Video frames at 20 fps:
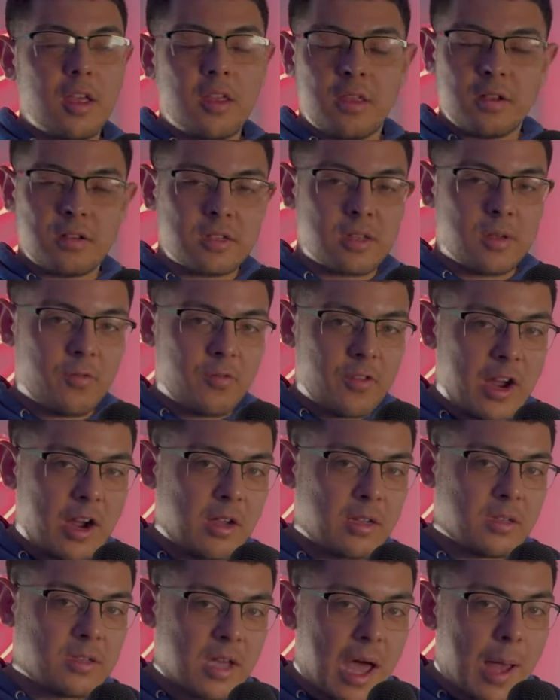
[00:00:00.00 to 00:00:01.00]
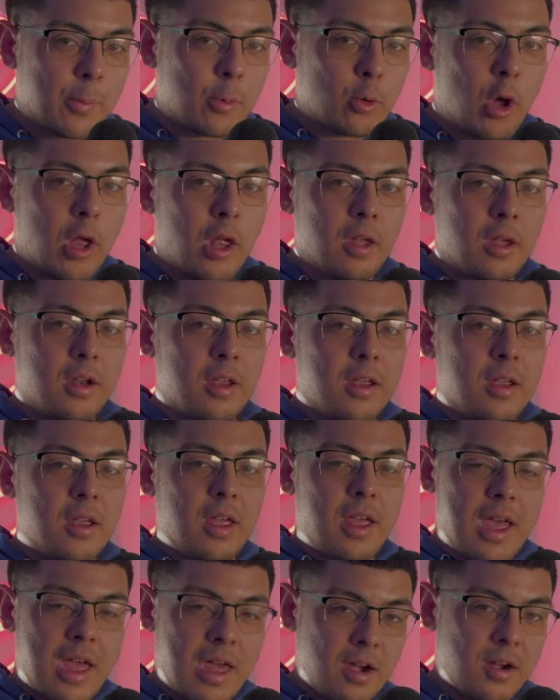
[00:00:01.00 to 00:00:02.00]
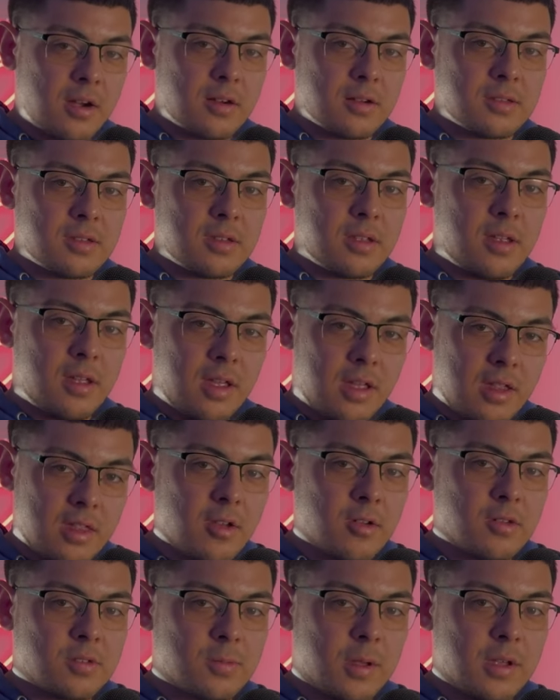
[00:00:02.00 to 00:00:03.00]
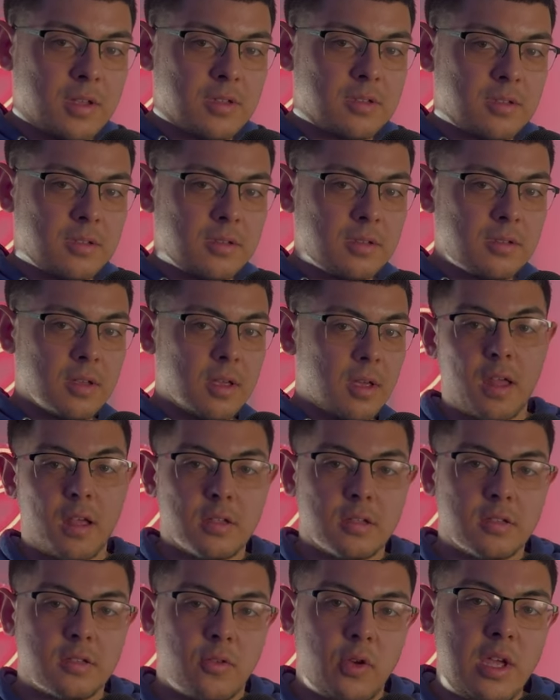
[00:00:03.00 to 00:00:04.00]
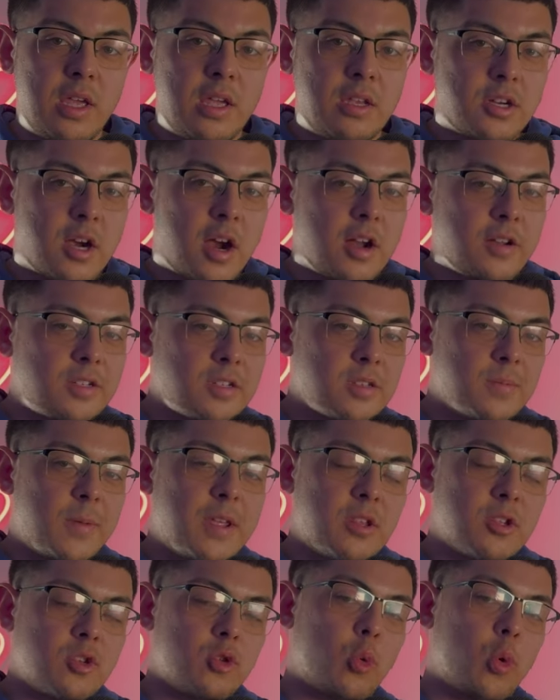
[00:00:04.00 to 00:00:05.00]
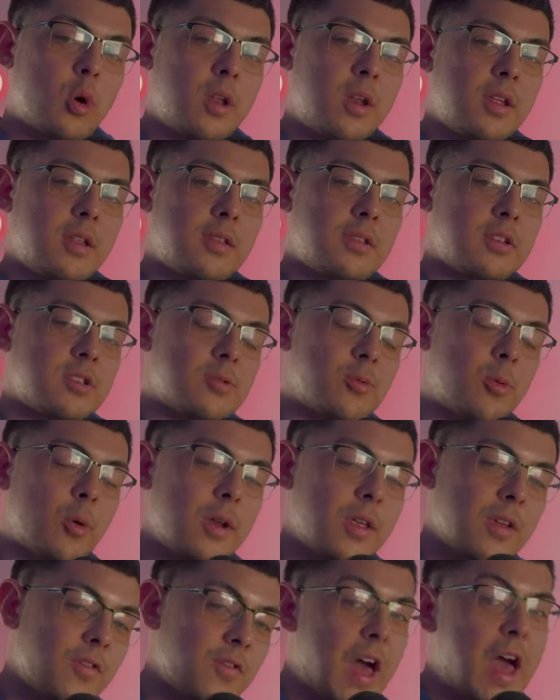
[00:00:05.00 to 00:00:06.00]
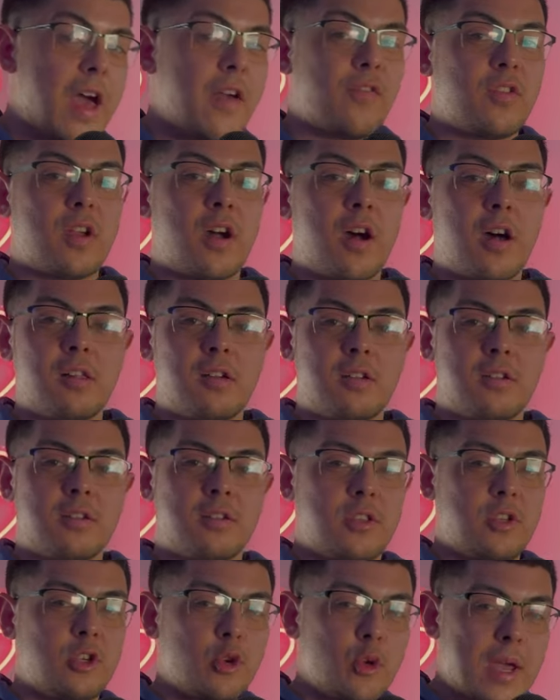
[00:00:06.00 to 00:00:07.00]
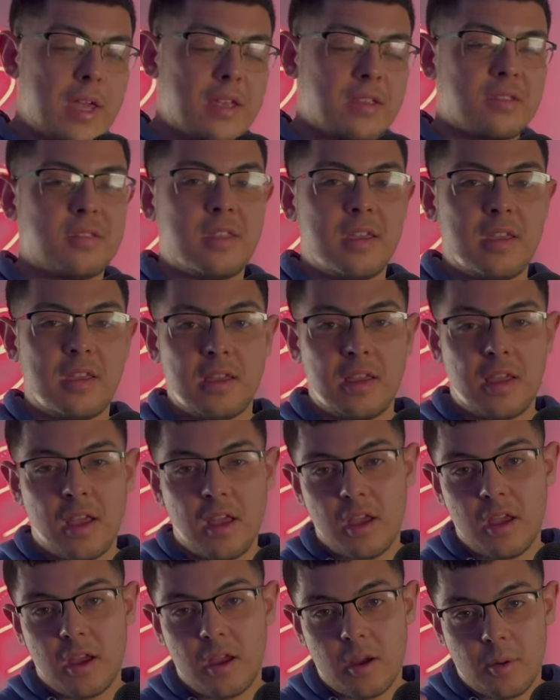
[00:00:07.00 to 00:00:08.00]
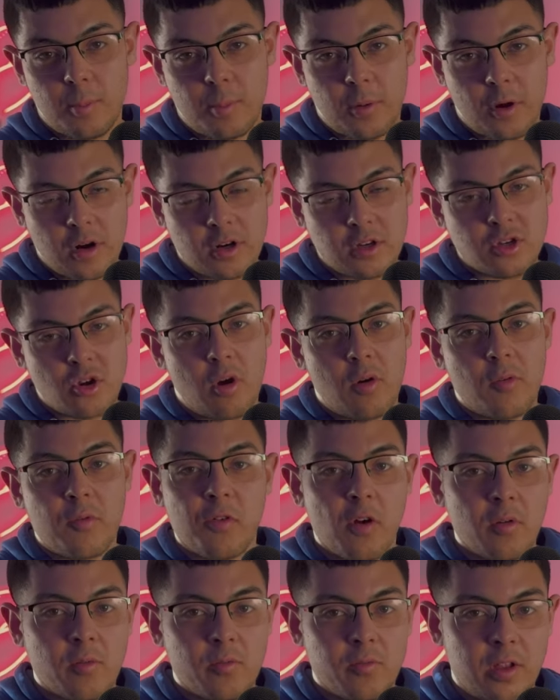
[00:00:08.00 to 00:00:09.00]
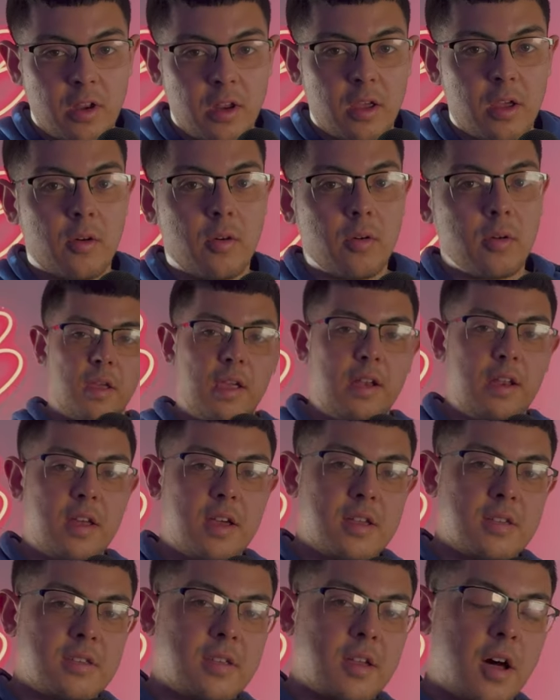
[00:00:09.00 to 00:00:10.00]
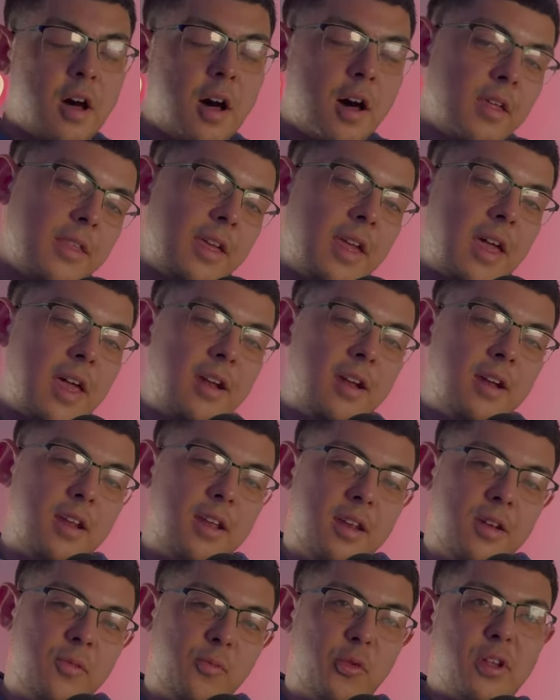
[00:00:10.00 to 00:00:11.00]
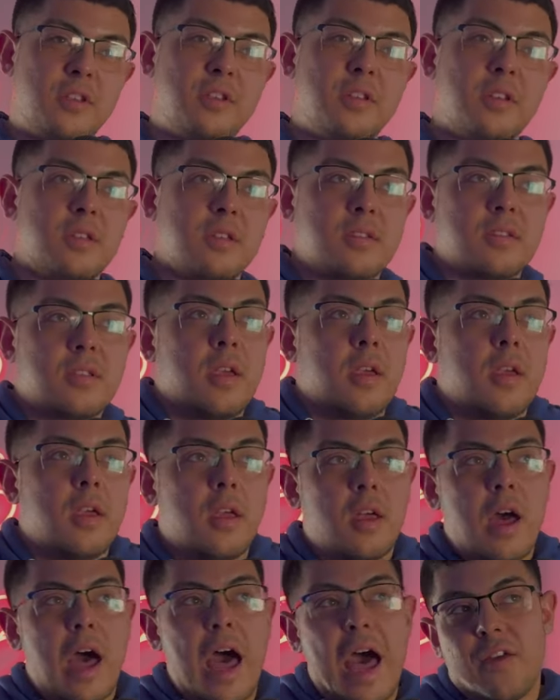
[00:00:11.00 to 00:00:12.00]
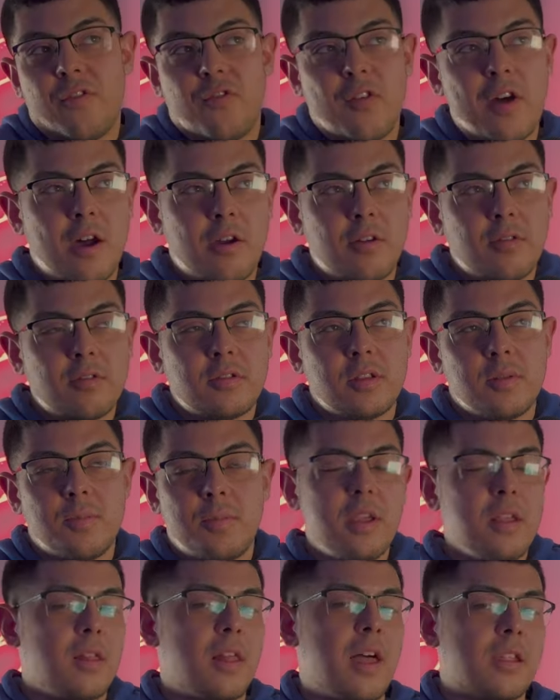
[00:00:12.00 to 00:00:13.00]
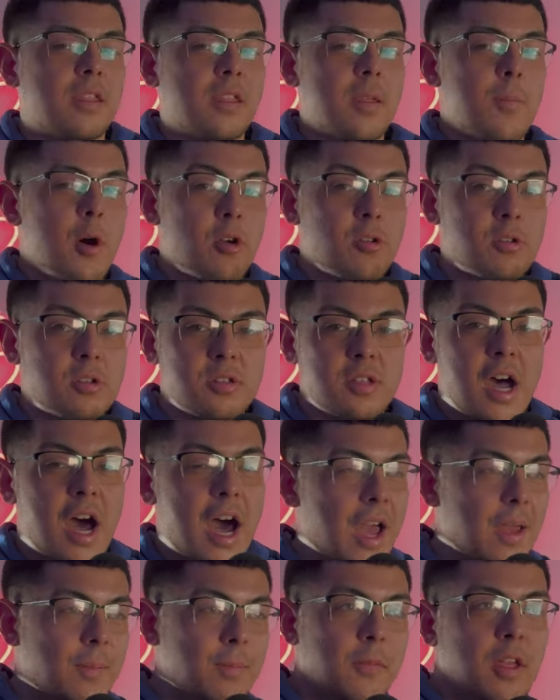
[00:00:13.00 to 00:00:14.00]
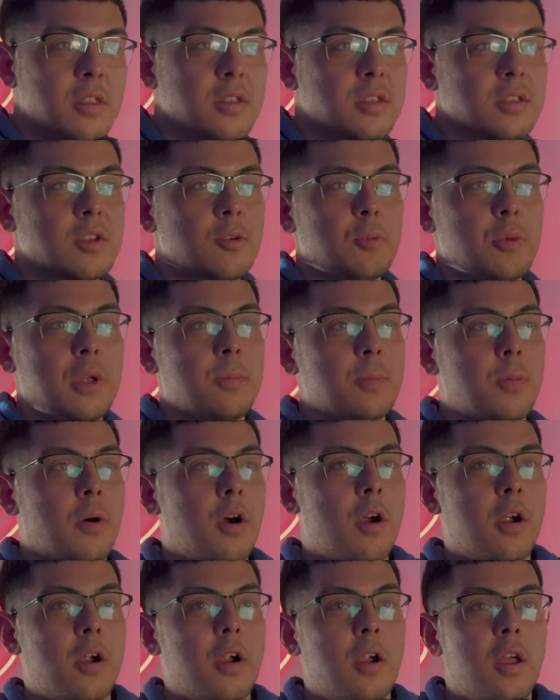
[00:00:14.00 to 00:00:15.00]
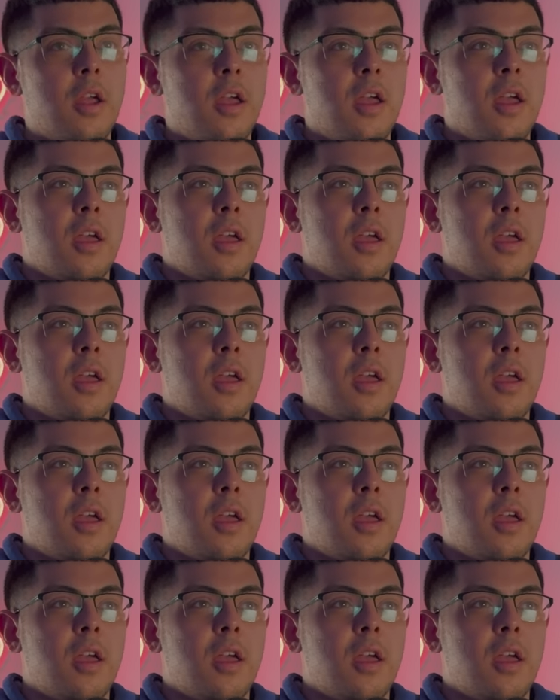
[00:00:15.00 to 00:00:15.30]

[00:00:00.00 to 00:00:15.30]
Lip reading: There's some very top quality editors in those places. So he charges me $20 to $25 USD per short form video. He does all the editing, which is I found to be like the most time consuming part,